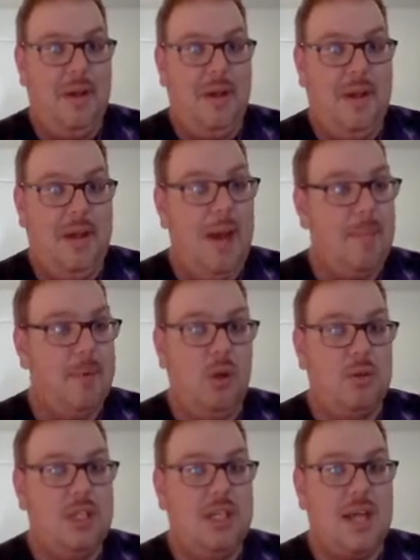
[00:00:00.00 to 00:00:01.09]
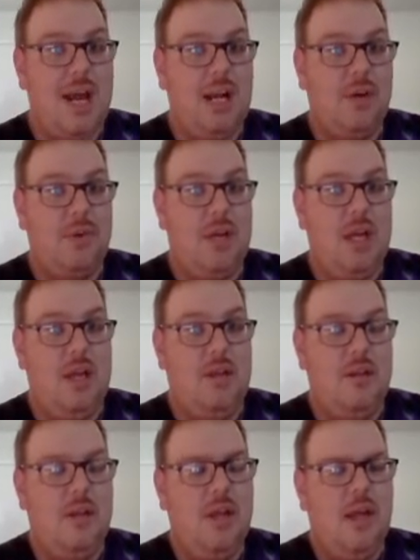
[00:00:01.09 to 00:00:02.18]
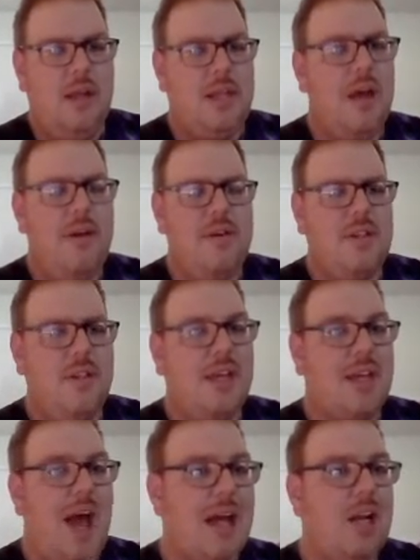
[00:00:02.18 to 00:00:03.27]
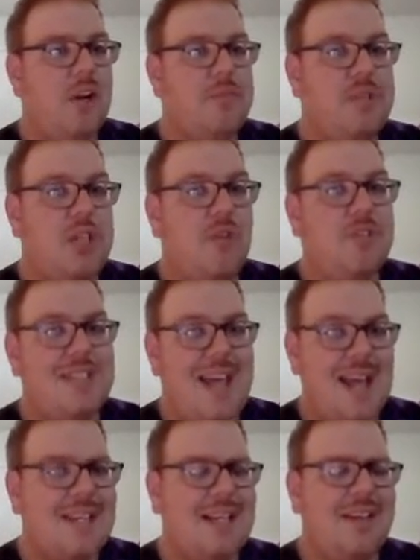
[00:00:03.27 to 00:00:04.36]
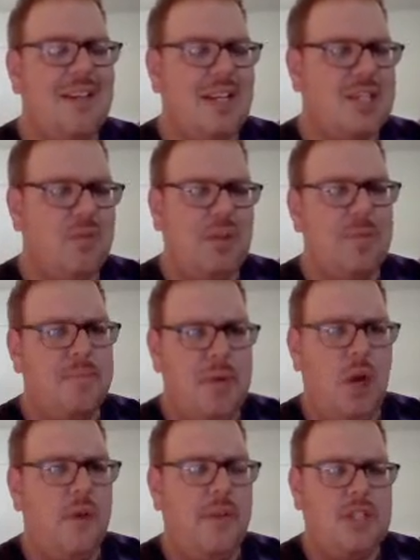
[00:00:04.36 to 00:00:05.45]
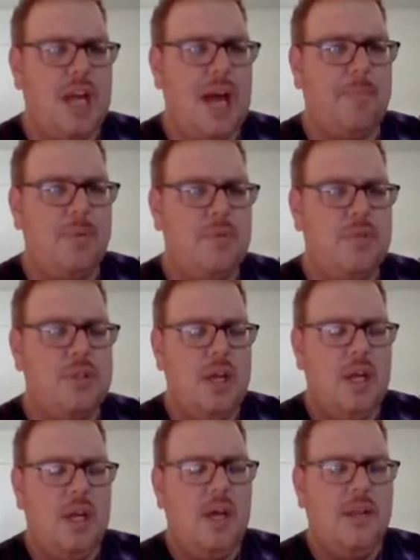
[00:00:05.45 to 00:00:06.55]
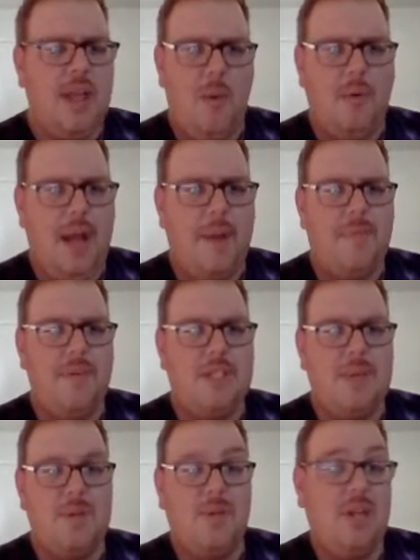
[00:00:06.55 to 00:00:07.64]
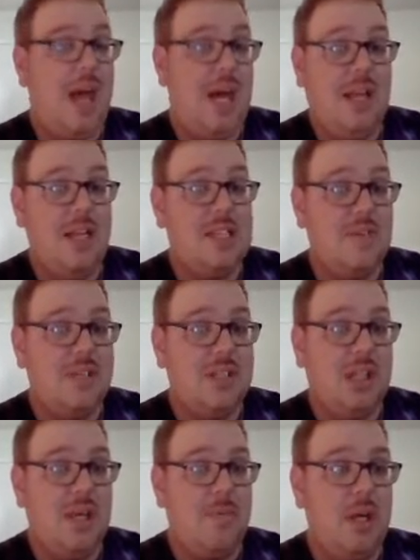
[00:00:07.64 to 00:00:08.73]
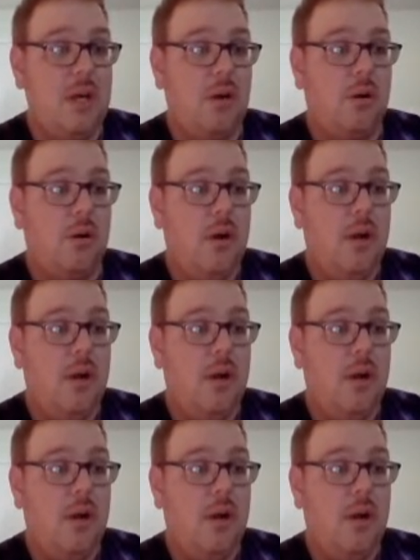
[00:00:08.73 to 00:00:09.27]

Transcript: Yep, you don't see Kaido in... Now, here's the thing. Kaido himself technically doesn't really appear in the chapters that were dead for this episode. Yeah, he doesn't physically appear